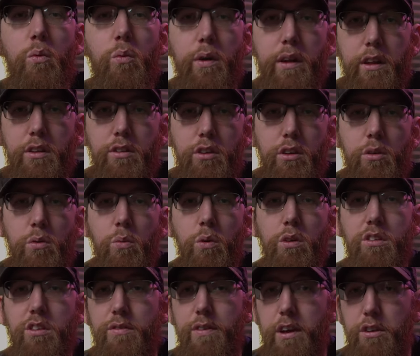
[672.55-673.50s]
What I do,
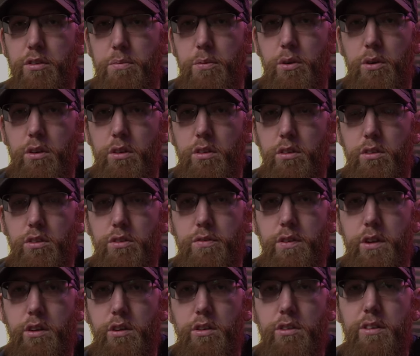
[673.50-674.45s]
once I've exported those
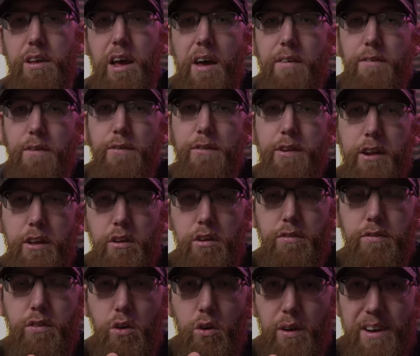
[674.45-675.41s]
videos, I have a
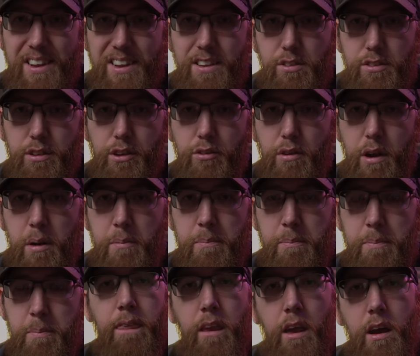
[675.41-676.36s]
video for
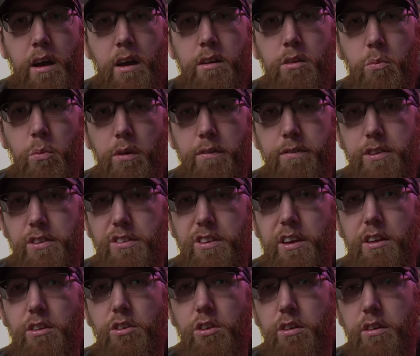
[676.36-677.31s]
Instagram and one for
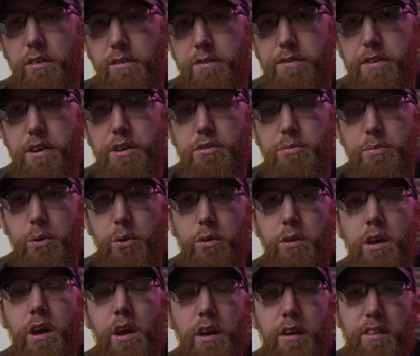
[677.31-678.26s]
TikTok and Facebook.